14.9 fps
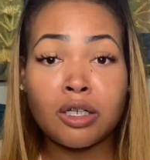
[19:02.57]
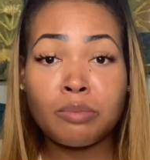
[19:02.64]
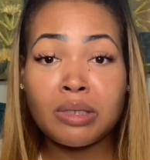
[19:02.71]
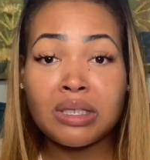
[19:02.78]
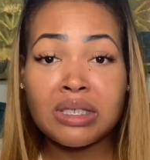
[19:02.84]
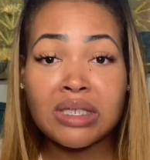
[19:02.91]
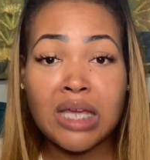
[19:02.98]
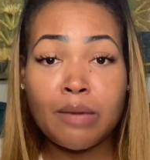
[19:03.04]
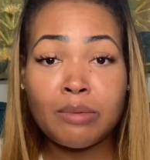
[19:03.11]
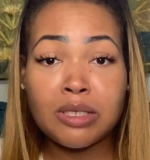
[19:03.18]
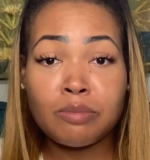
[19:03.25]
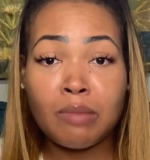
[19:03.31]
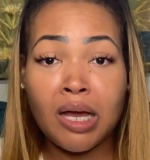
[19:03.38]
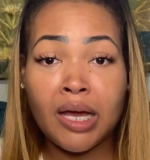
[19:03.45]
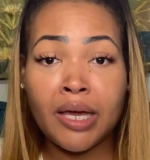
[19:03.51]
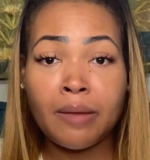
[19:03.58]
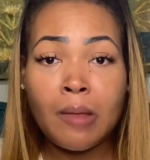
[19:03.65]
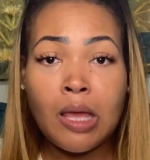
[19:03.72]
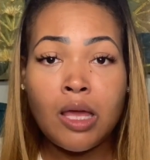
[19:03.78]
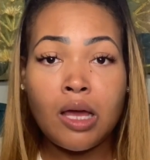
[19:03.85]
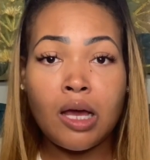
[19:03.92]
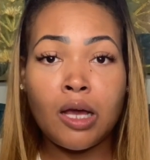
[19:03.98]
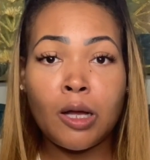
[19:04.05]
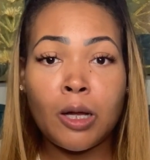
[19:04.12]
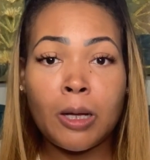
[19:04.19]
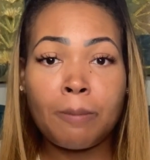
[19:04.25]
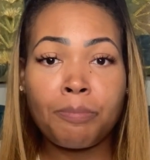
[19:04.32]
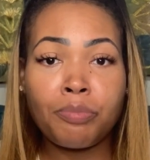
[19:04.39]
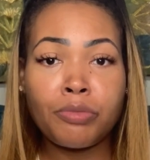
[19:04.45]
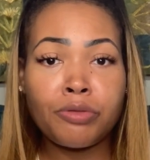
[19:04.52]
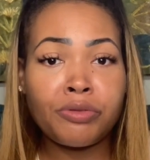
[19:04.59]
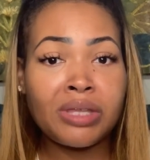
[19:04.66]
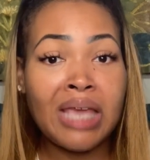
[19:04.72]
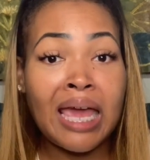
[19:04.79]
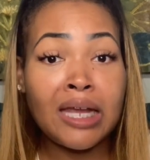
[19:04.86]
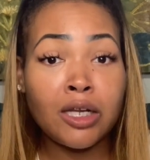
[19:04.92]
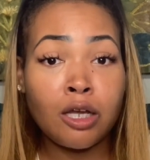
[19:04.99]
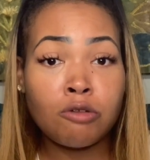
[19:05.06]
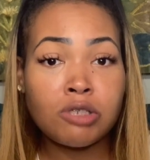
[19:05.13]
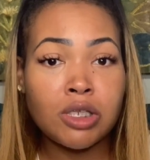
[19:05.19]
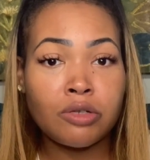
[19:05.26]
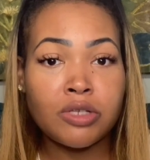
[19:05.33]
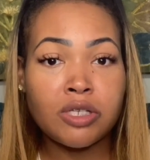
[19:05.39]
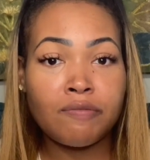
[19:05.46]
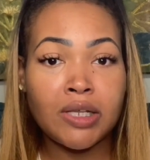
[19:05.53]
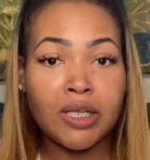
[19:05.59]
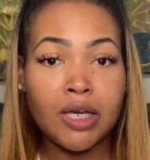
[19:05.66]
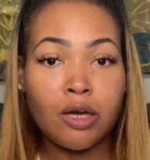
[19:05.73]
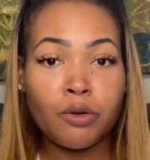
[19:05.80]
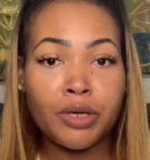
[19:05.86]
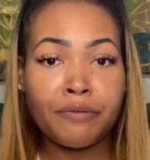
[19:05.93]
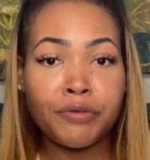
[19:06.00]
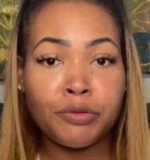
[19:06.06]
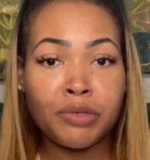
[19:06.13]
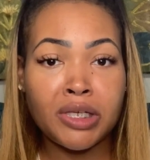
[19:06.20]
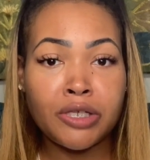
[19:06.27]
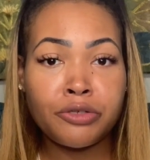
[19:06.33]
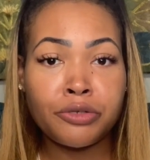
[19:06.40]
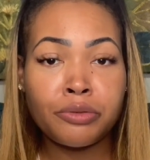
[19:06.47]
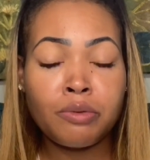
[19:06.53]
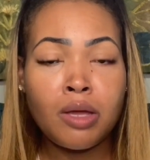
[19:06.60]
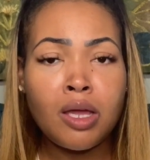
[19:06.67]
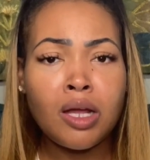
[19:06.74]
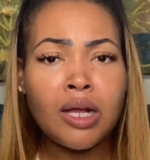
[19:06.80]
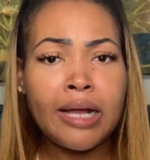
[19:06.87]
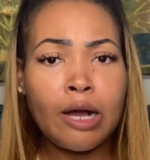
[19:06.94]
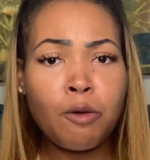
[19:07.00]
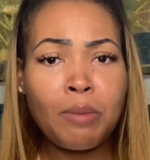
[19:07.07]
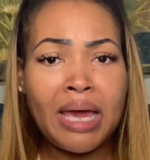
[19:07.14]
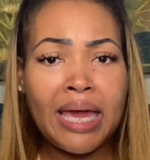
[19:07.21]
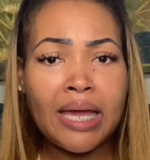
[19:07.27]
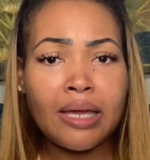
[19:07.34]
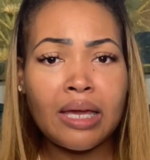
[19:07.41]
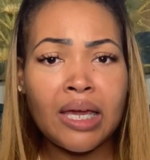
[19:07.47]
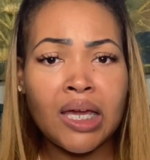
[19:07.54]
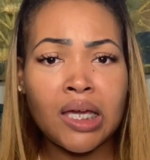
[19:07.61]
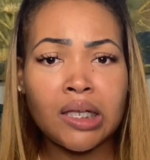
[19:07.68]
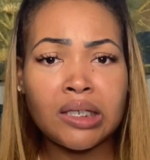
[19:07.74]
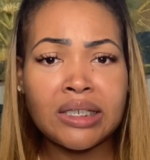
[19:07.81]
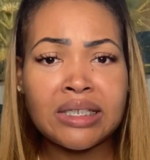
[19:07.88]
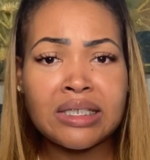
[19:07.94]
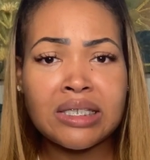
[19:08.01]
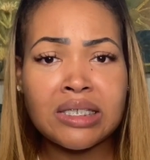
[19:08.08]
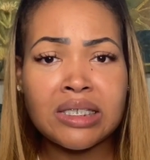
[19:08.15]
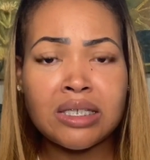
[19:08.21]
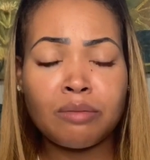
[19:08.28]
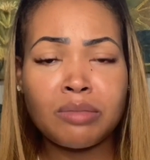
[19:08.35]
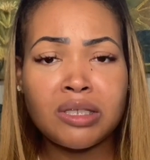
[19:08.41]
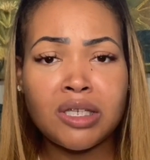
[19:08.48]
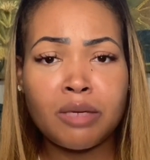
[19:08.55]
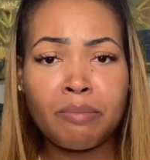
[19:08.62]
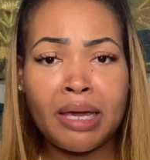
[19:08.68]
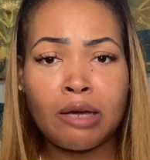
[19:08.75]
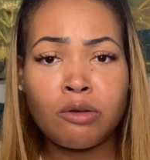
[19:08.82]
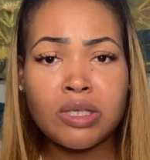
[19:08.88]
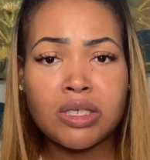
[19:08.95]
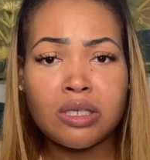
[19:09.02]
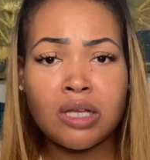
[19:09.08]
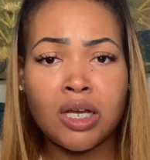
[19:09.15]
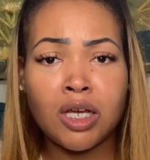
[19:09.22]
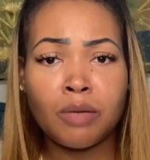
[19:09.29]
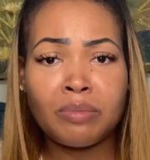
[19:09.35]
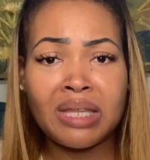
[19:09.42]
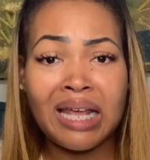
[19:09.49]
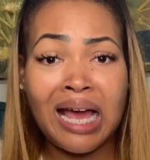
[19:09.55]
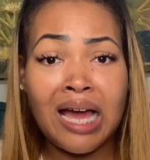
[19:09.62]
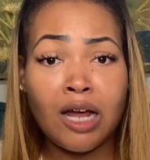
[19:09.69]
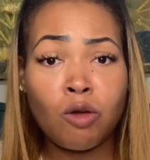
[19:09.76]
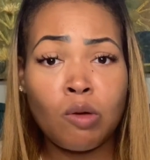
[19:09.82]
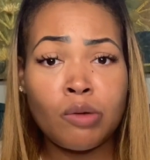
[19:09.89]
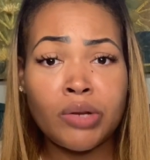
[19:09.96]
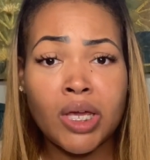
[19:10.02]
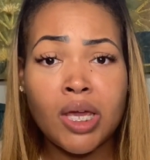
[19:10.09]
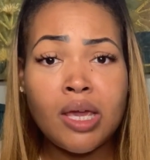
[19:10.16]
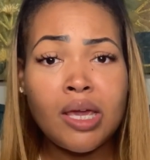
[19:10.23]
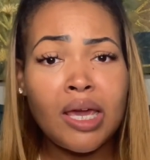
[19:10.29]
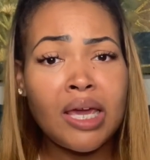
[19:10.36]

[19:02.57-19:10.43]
going to be the same as mine. Take notes on this video. If you need to, go back and listen to some of the amounts that I quoted.